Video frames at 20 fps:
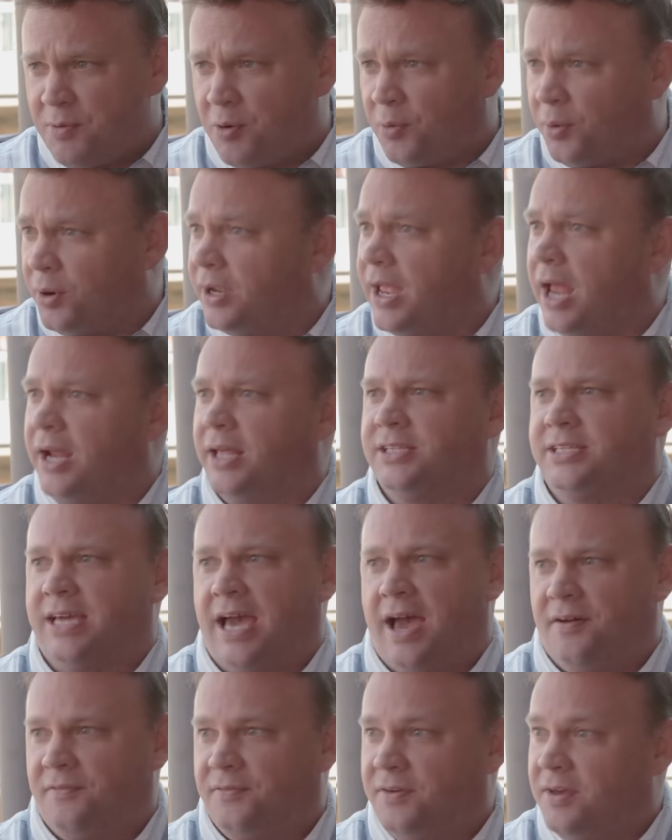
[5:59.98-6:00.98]
where we're getting to
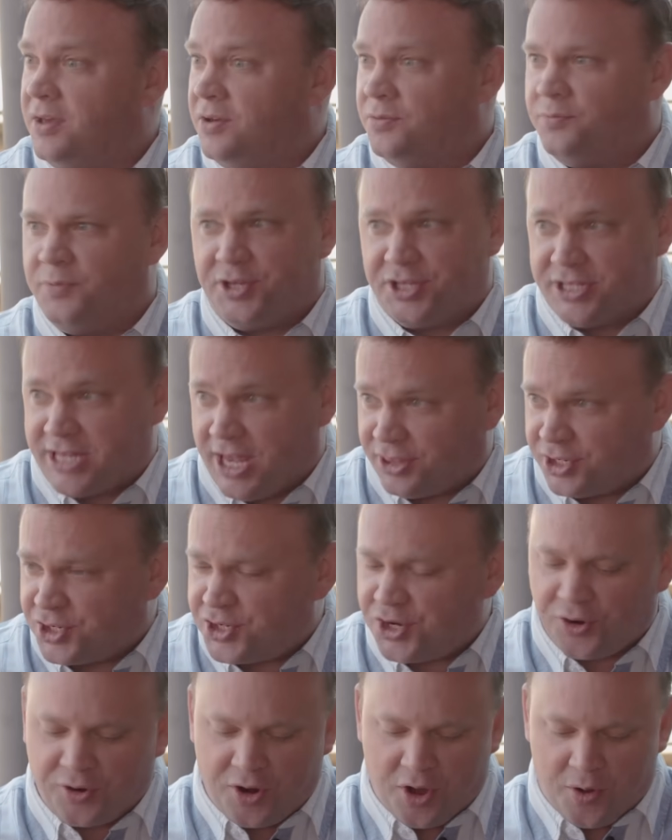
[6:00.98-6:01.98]
have, we just had the
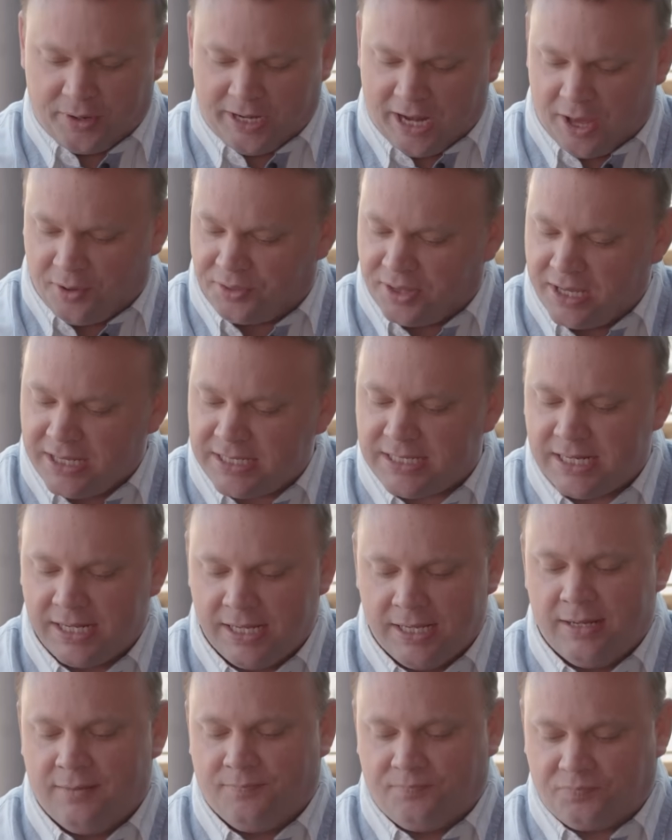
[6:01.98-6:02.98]
churro and now this,
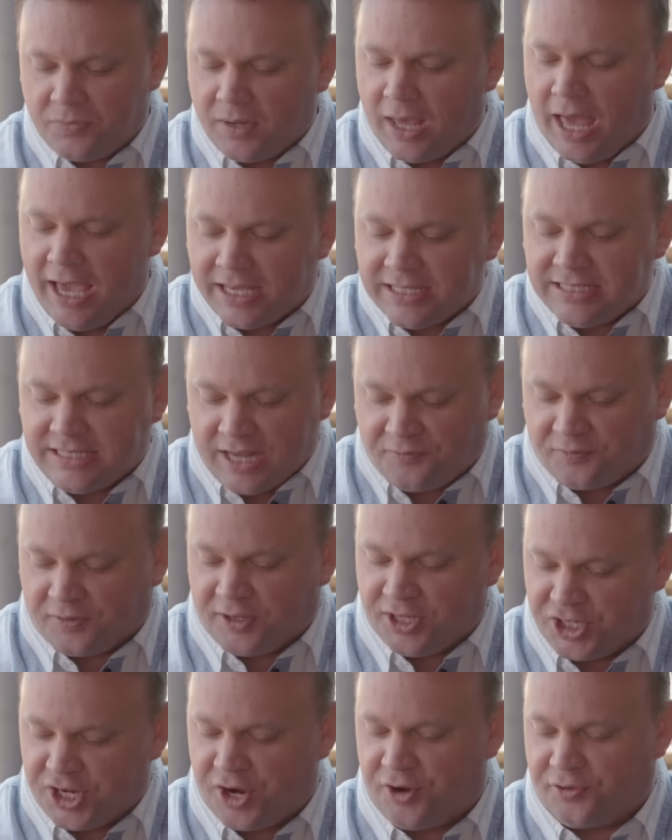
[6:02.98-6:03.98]
I could
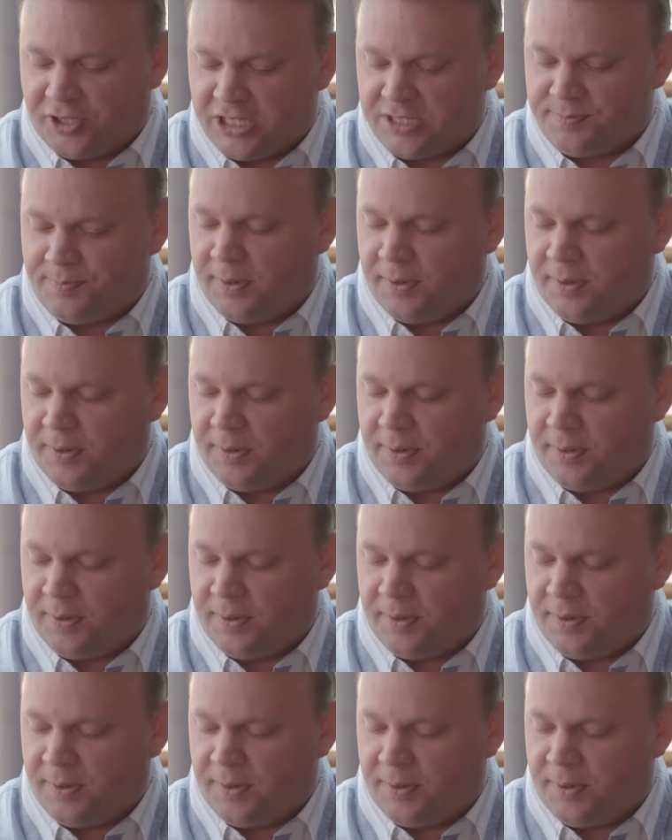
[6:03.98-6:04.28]
definitely share this,